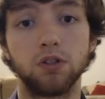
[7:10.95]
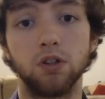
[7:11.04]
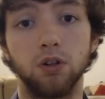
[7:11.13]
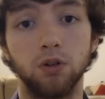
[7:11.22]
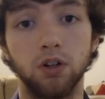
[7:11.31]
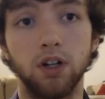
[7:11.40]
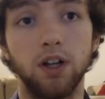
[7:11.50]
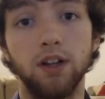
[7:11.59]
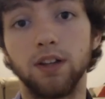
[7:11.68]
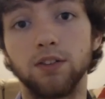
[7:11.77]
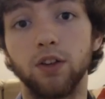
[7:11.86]
So
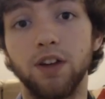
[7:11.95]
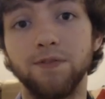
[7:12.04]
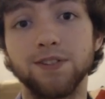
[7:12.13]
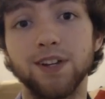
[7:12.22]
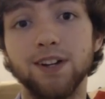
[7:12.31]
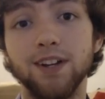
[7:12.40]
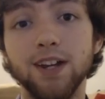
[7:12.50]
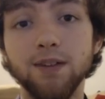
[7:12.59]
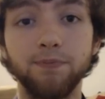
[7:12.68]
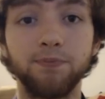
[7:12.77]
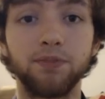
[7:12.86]
that's all I have to say
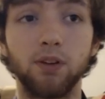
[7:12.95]
today.